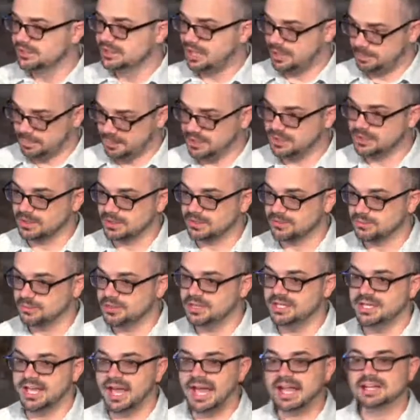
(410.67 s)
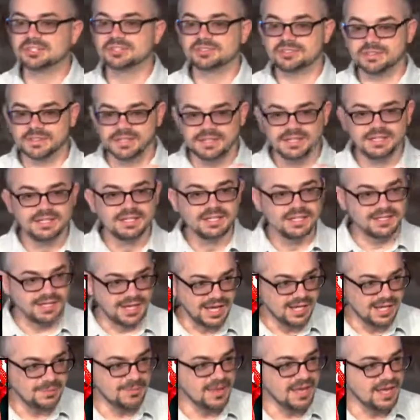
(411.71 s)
appeared, when he actually came.